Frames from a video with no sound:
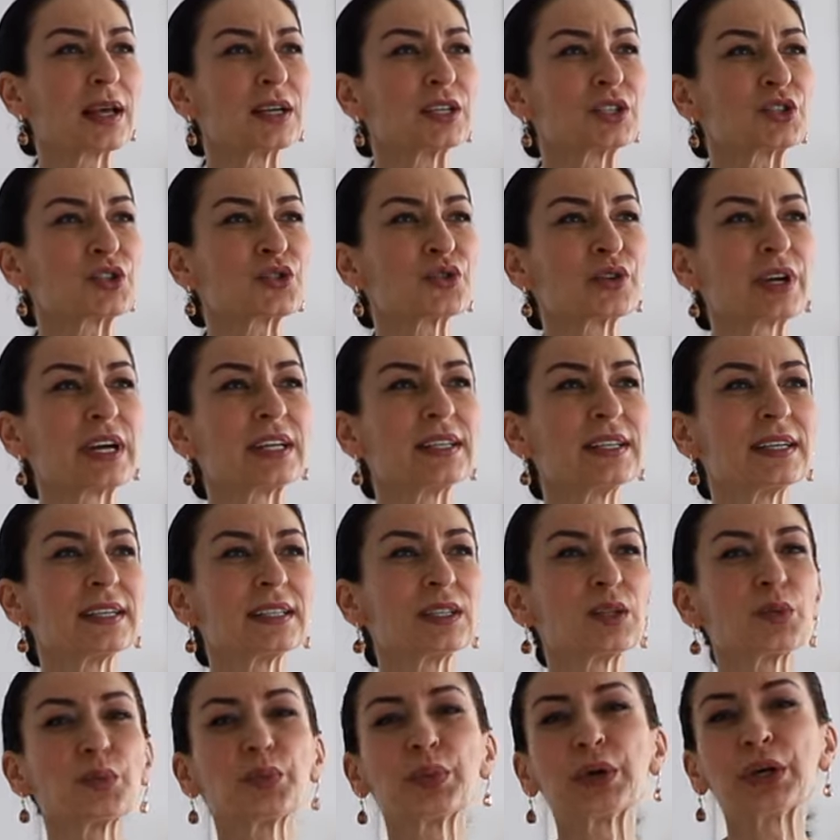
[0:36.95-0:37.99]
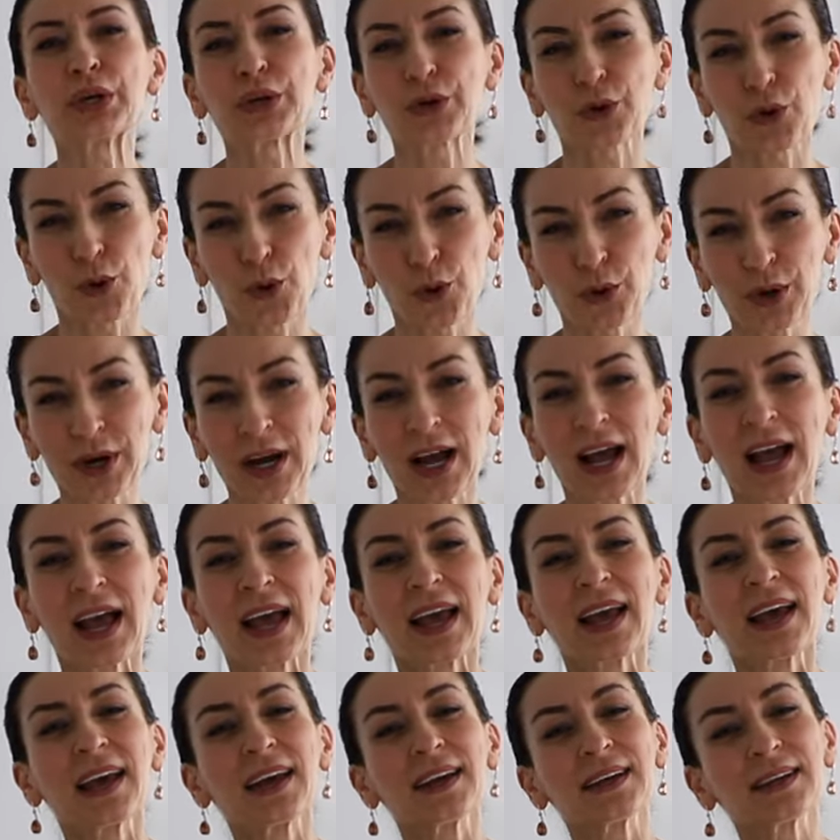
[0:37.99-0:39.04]
Shredded Pirog.
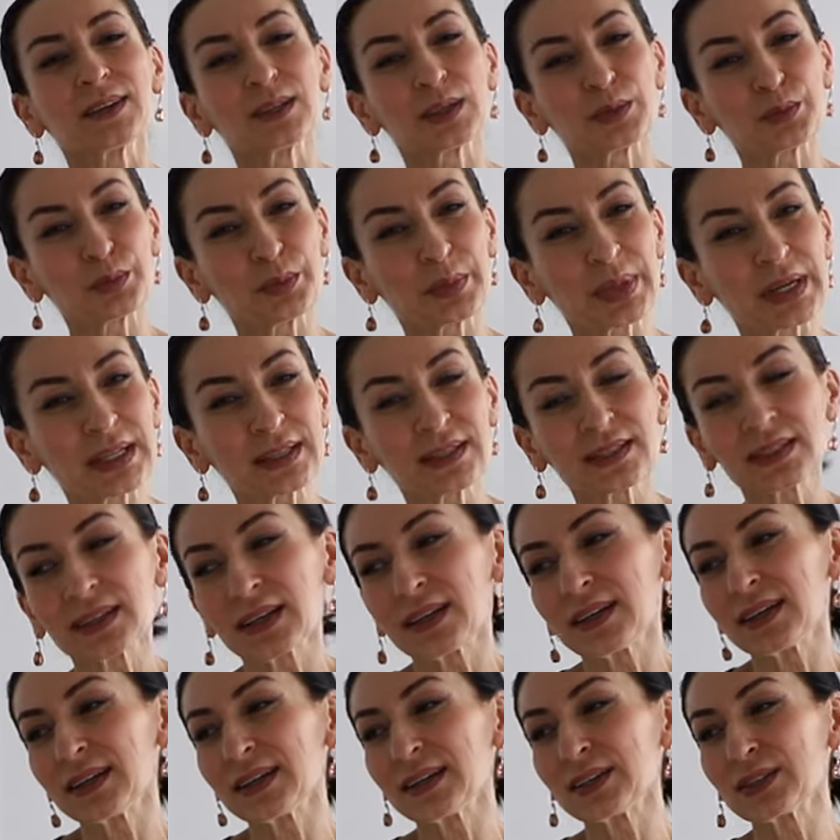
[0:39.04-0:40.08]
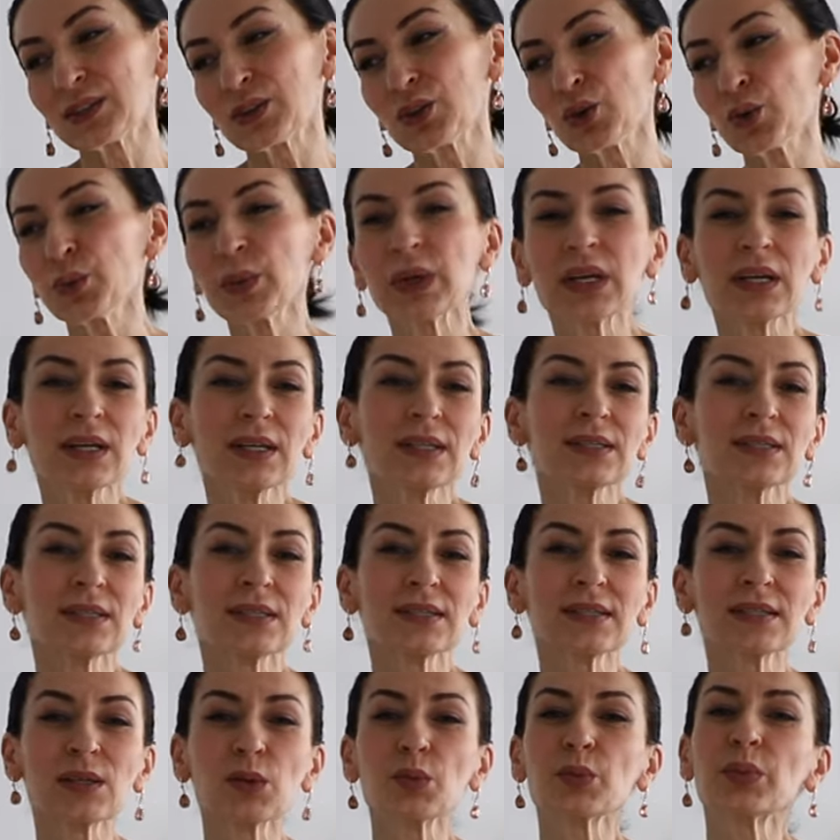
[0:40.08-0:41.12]
But to me it's a
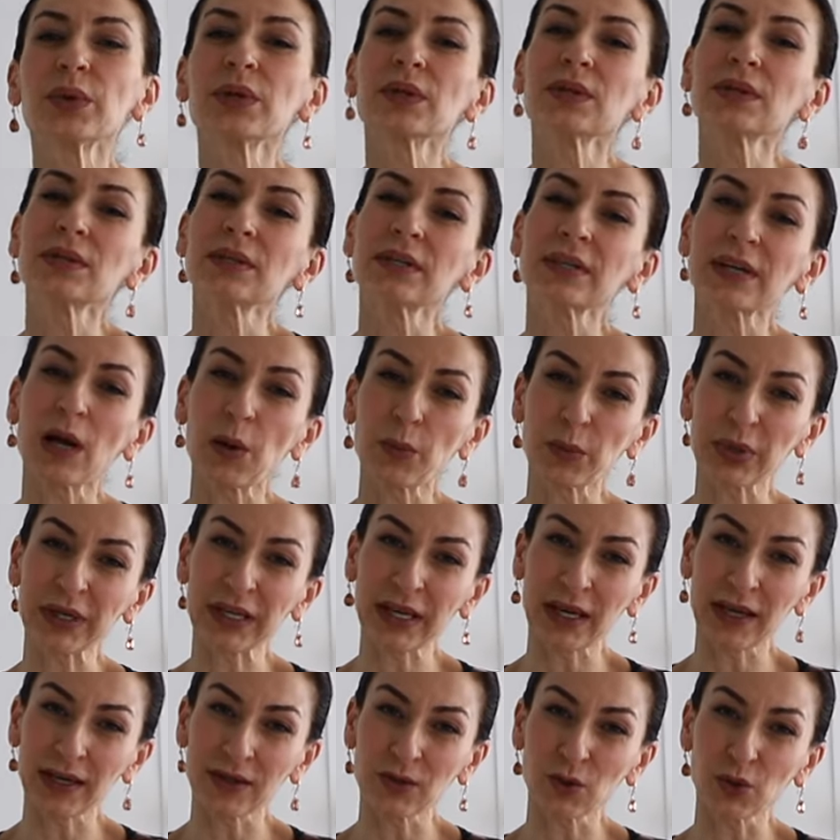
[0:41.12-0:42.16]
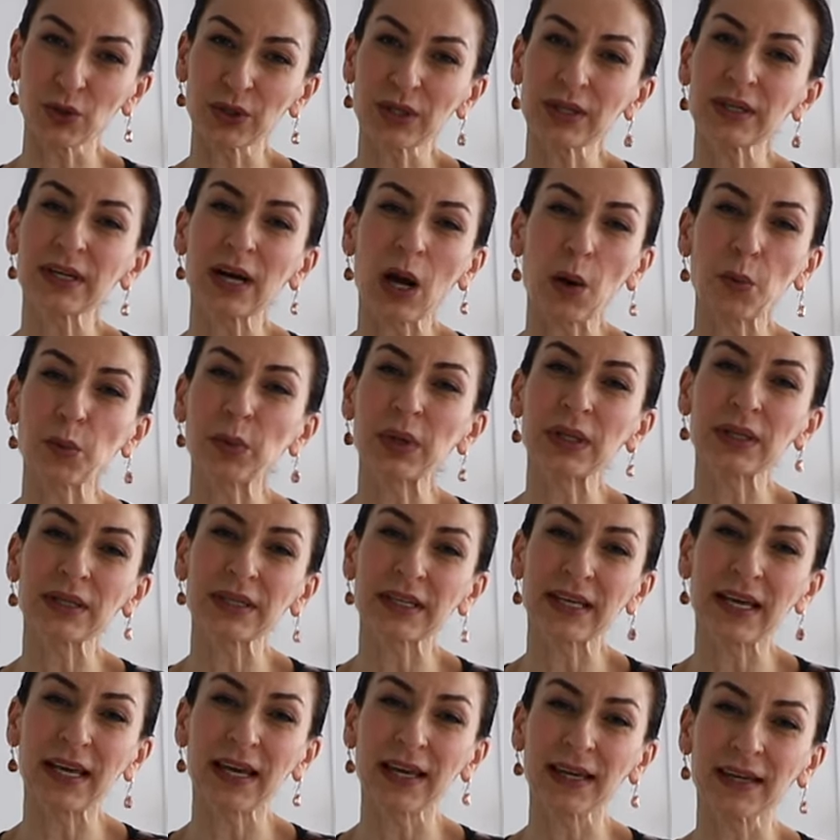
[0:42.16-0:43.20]
simple crumb cake or crumble
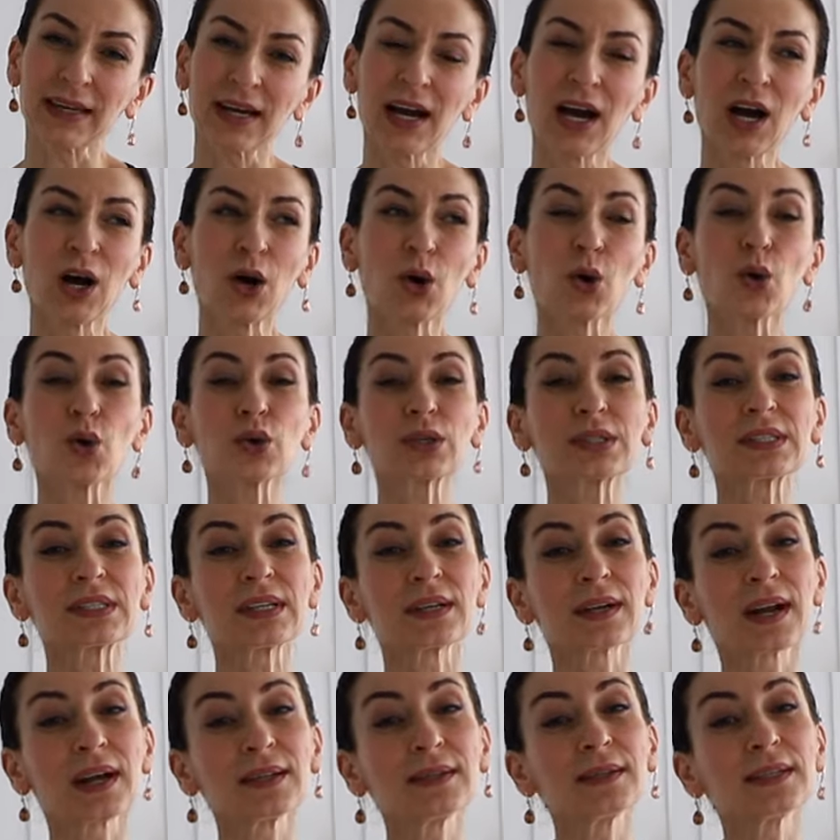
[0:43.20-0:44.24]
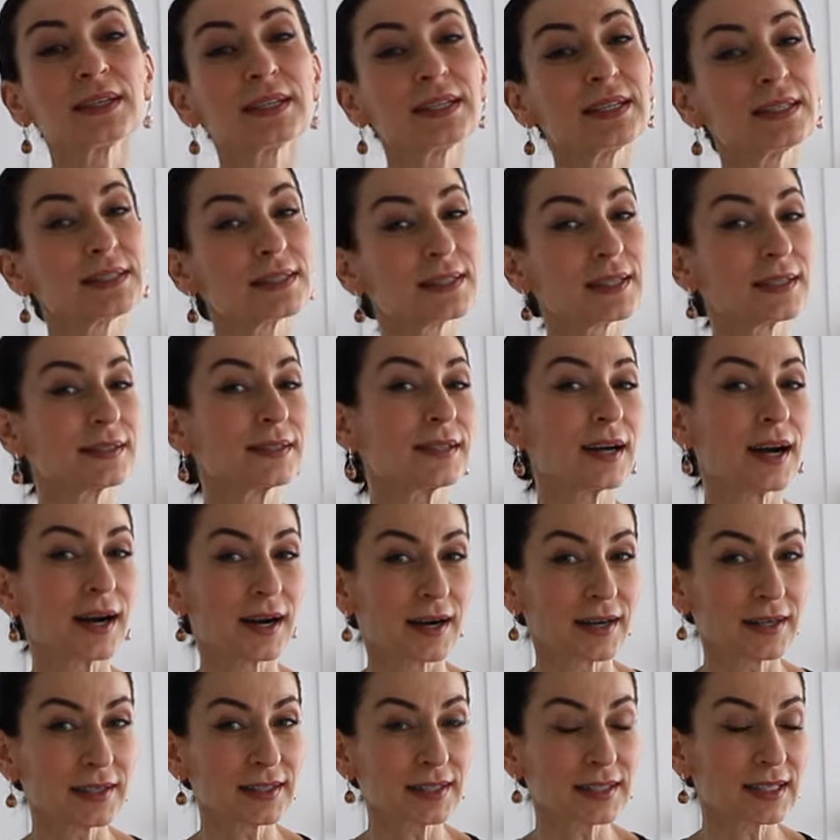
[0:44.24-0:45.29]
cake, or rather it's a
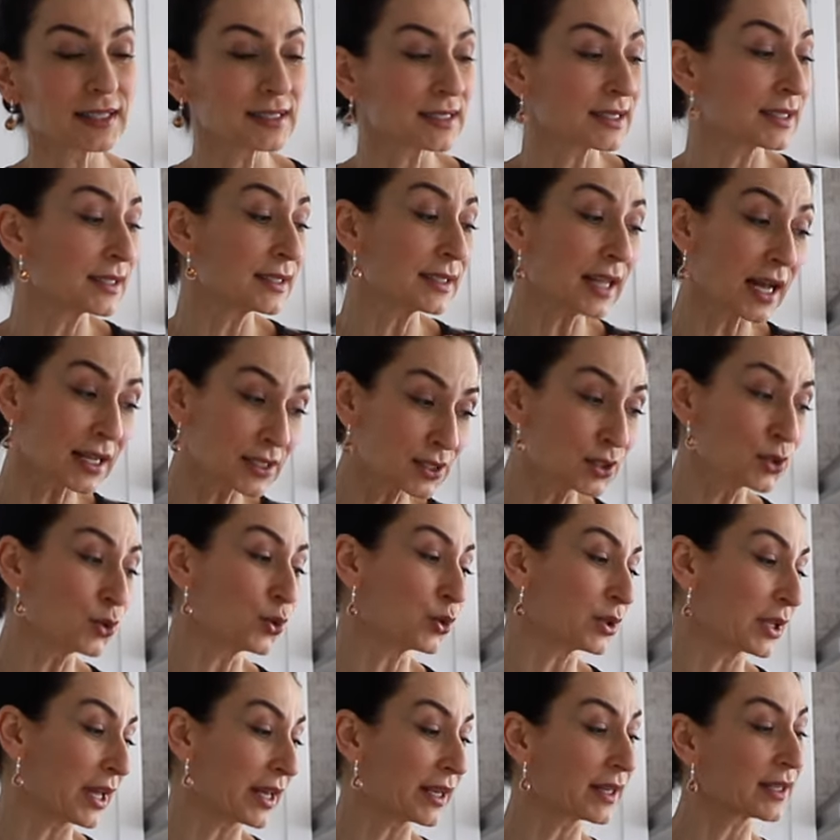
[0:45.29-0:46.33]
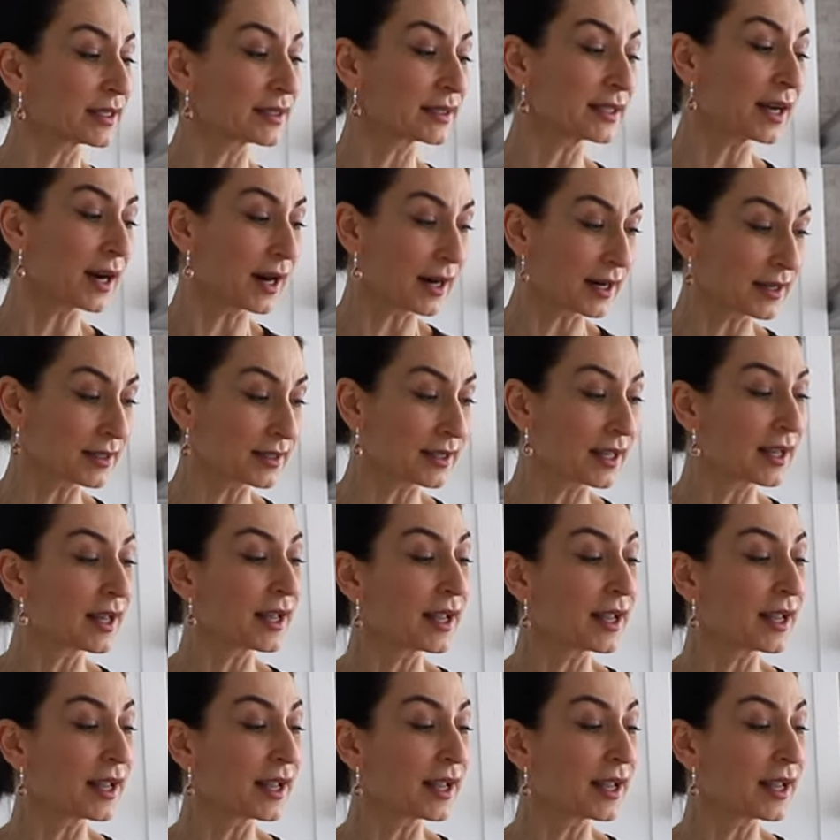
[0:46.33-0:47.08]
tart, because it does look like a tart.